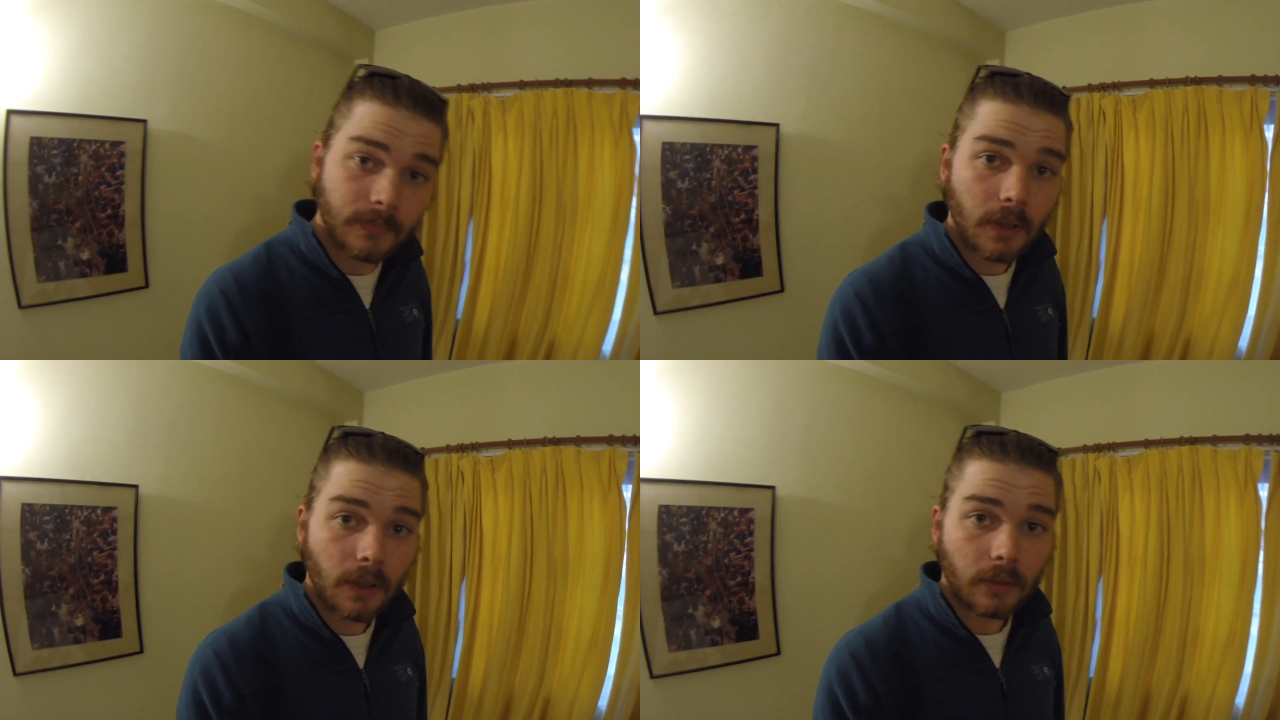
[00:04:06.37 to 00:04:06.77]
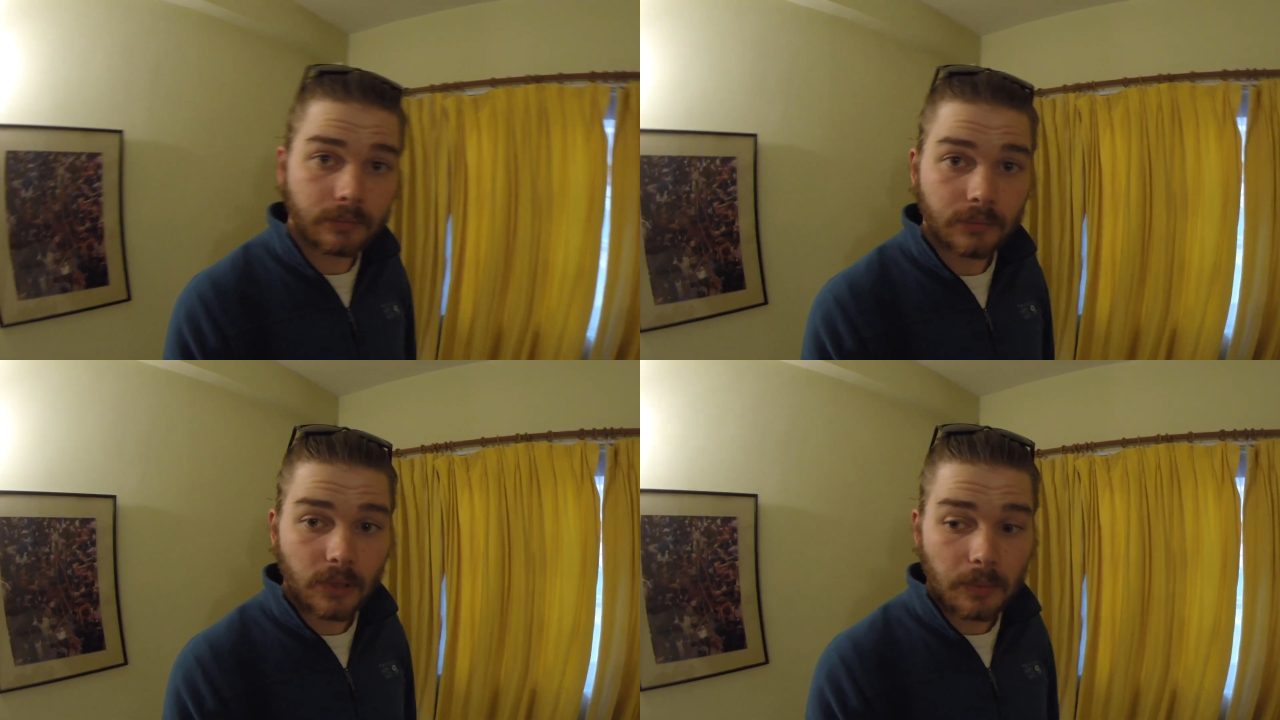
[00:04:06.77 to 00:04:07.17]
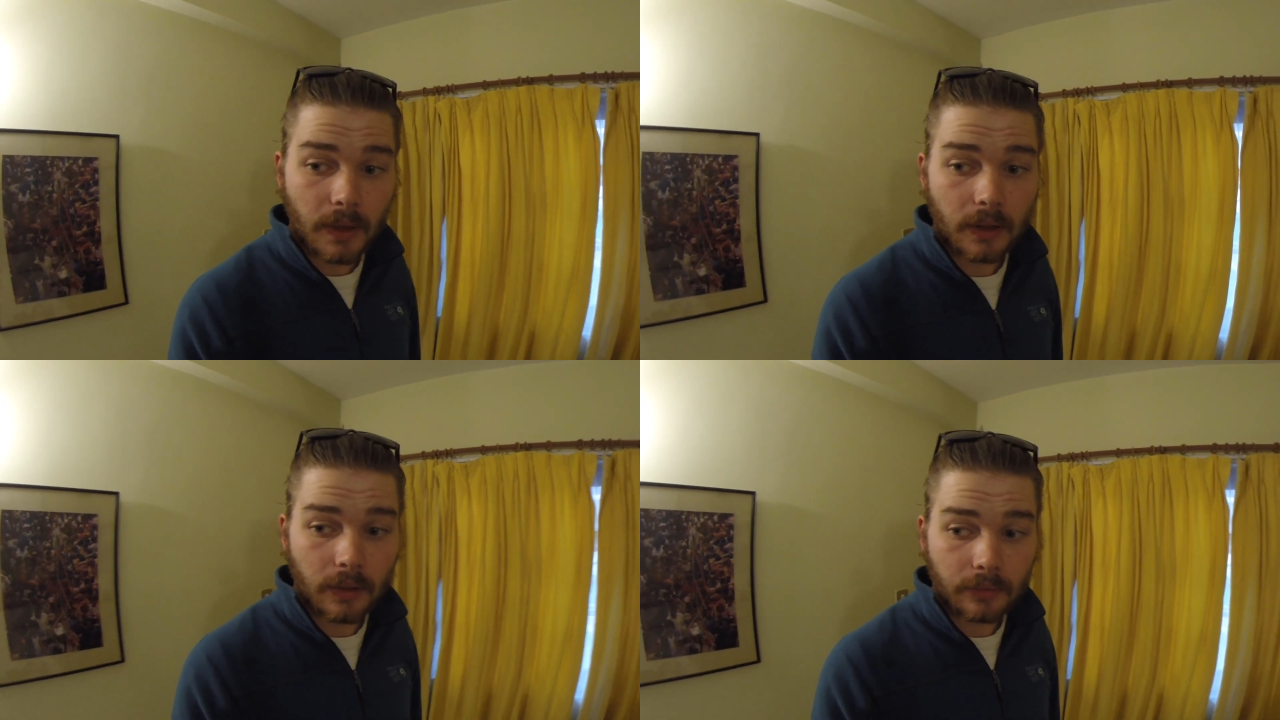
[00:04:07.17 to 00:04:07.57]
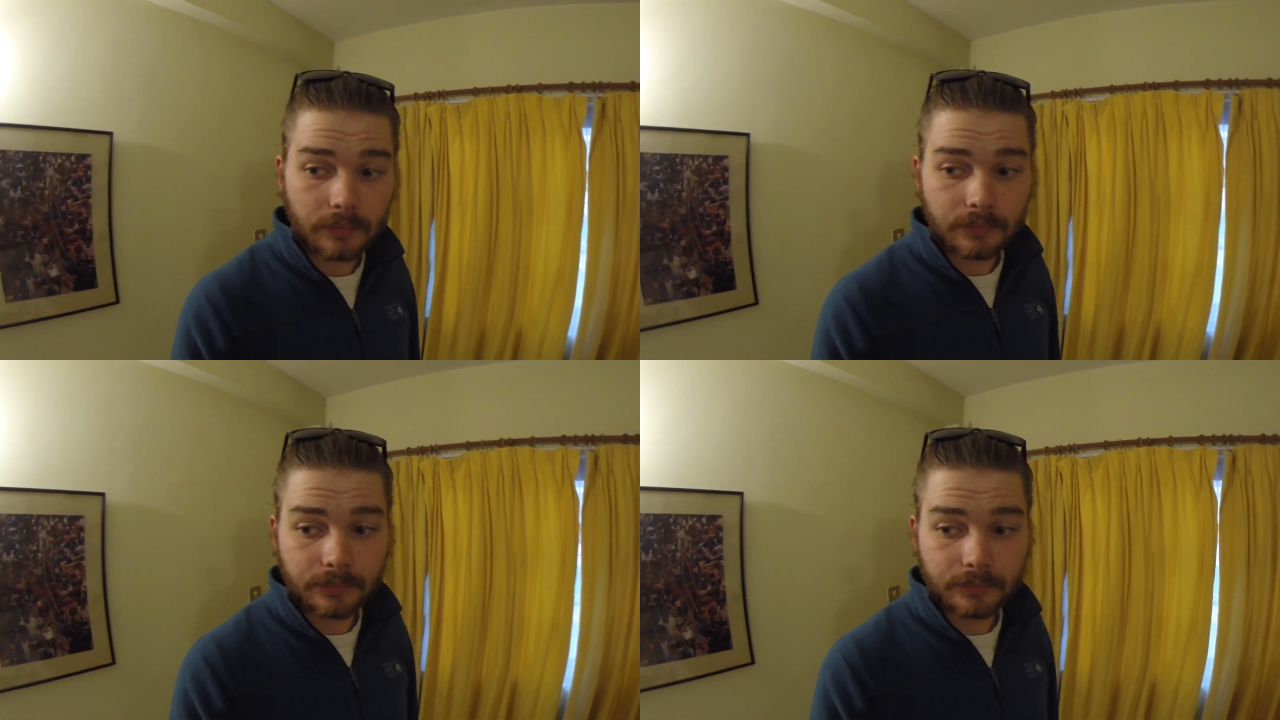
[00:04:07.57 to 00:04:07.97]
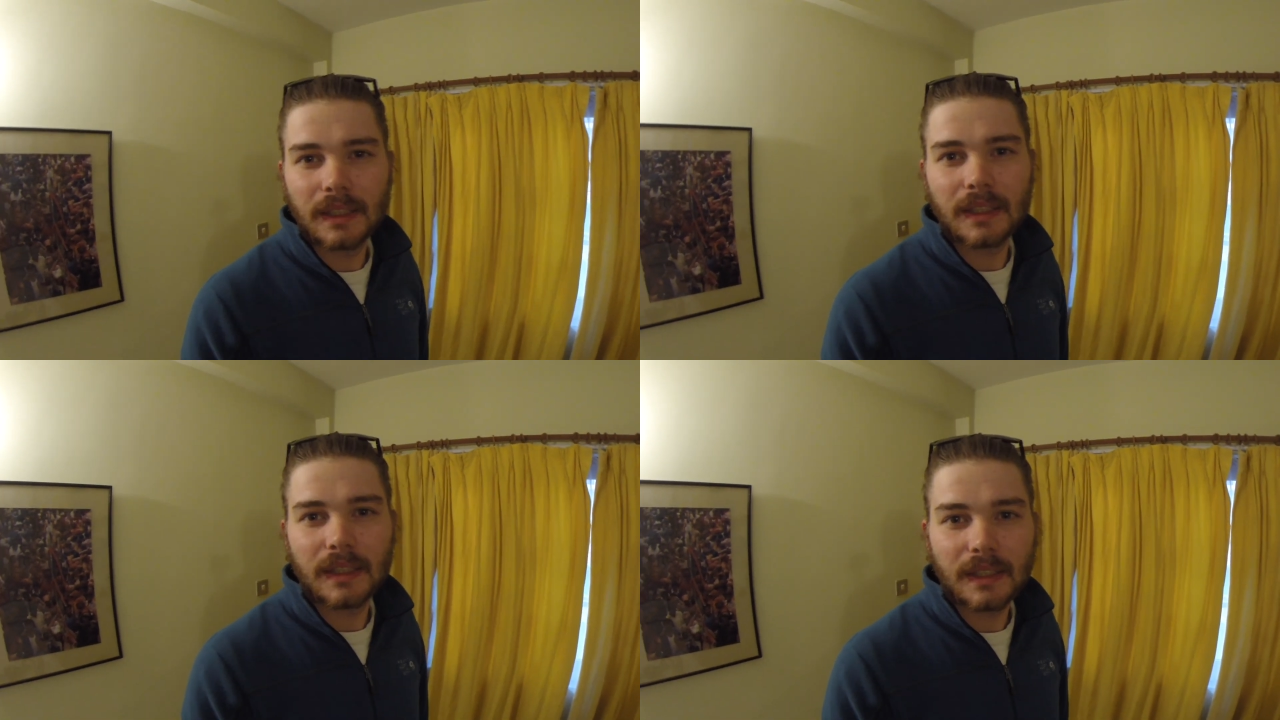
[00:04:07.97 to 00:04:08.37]
Yeah, that's about it.
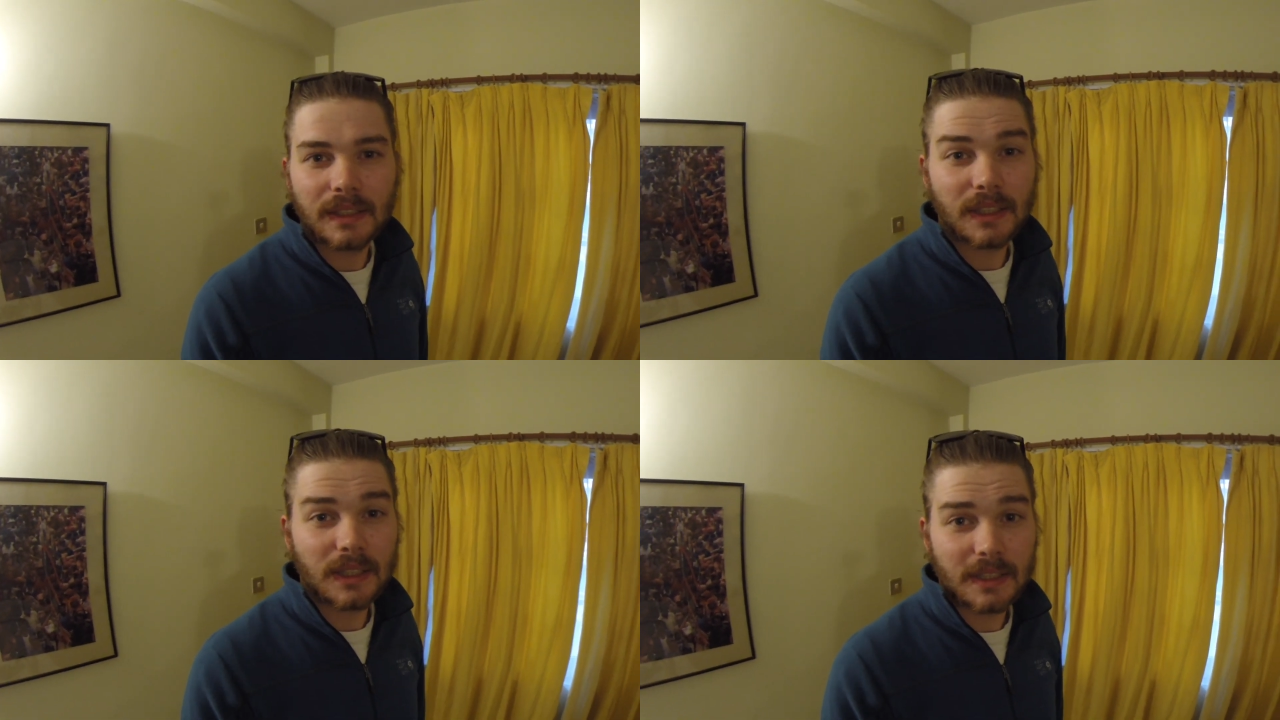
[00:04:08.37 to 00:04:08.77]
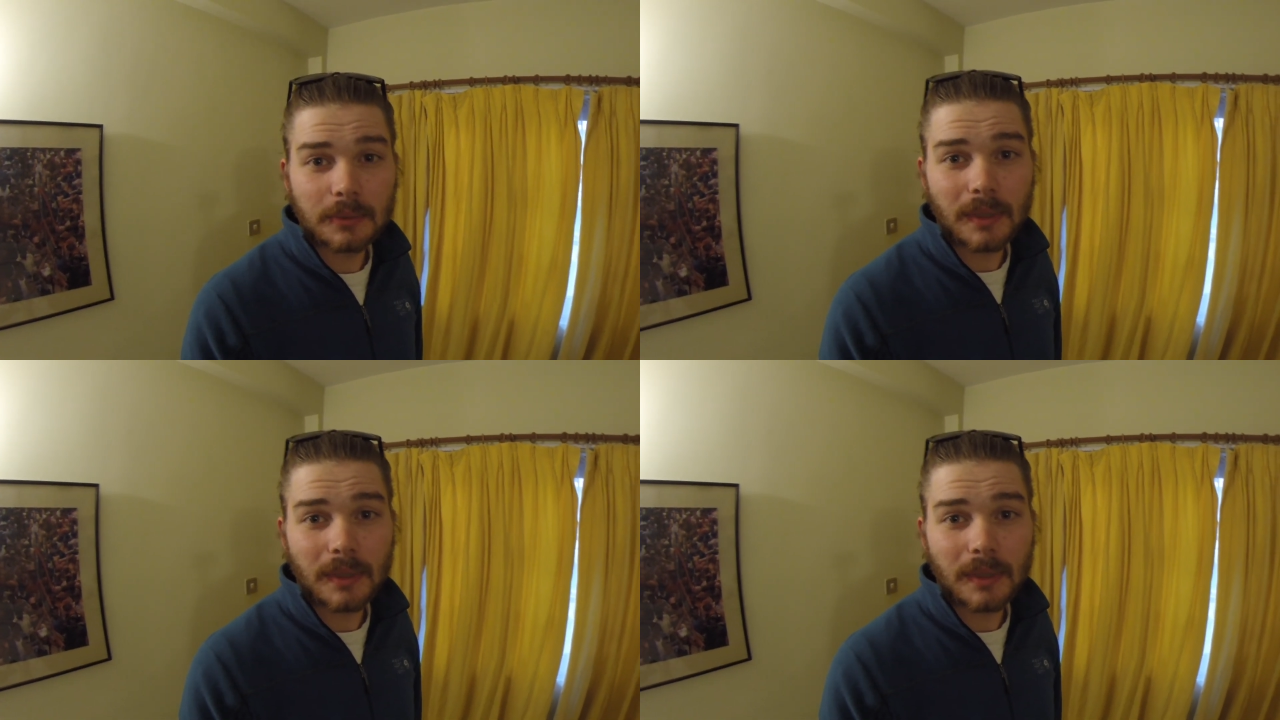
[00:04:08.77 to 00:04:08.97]
Let's go to Sindhu